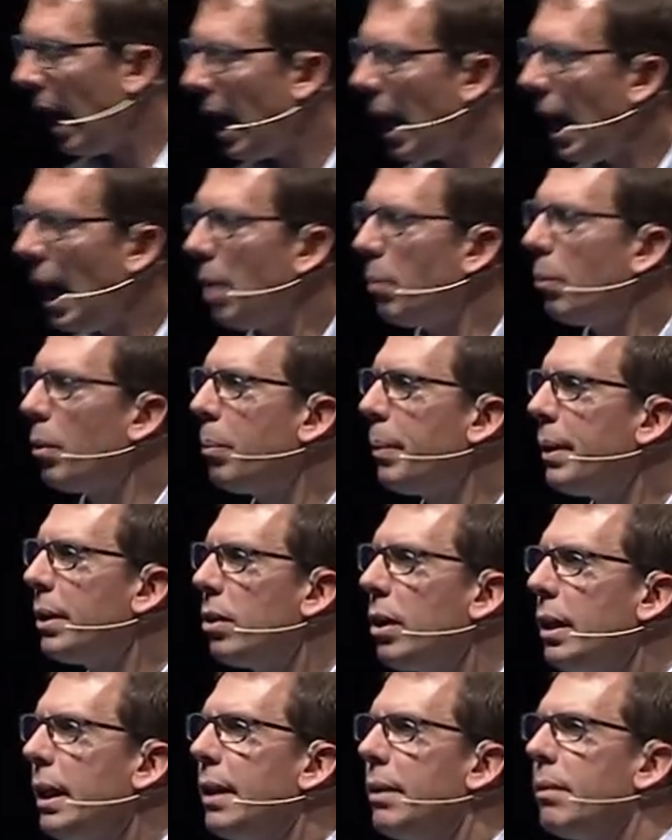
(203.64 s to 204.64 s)
And when we
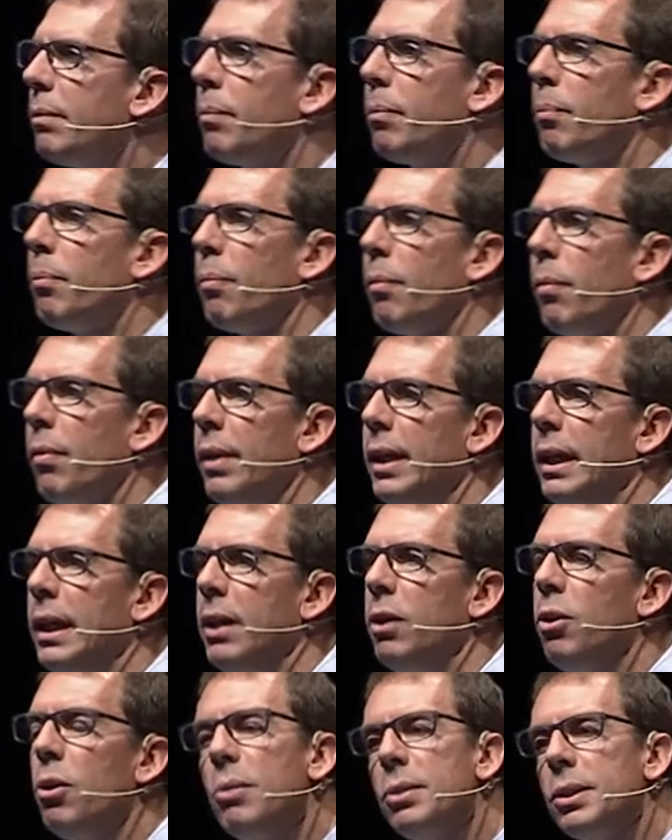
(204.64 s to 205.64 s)
look at the
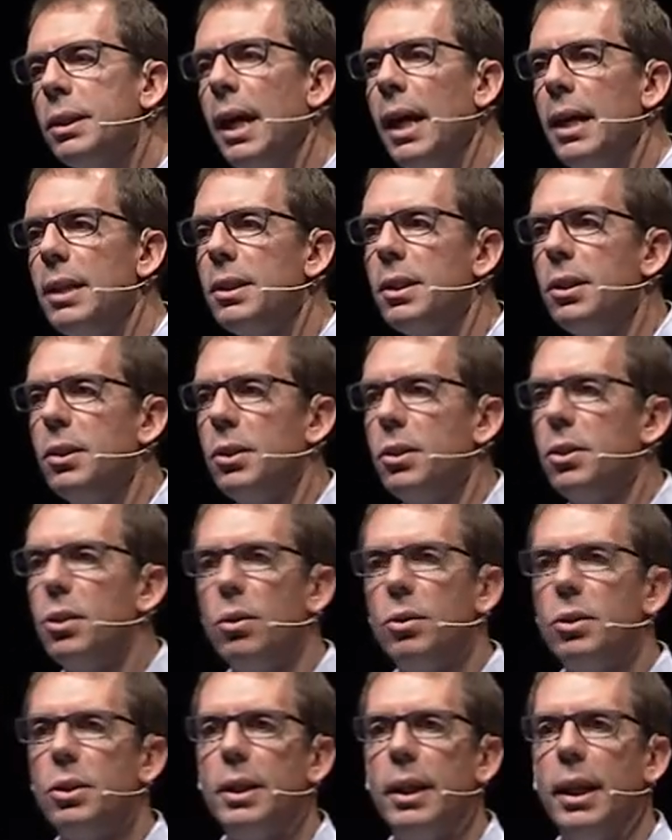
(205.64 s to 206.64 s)
use cases
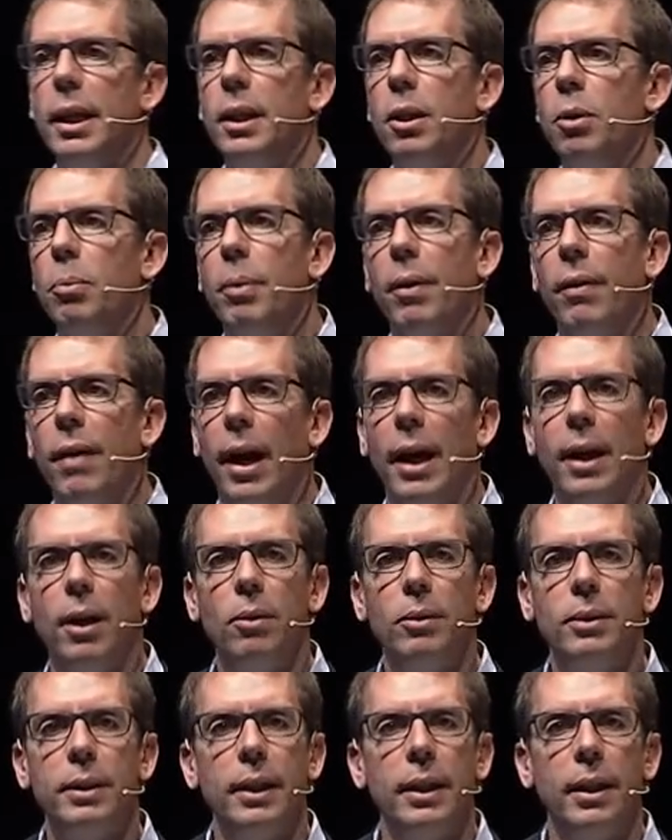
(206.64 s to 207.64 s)
associated with
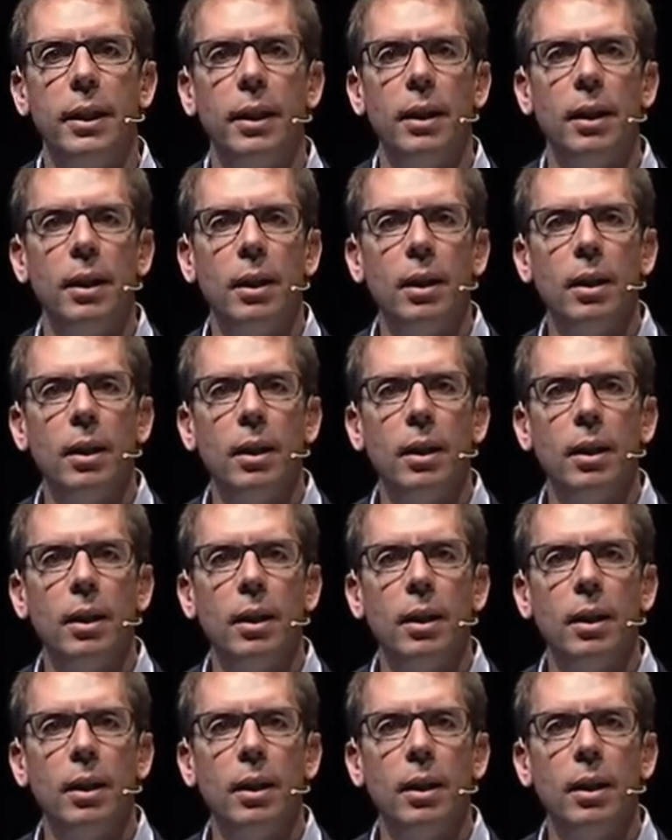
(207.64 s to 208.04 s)
IoT,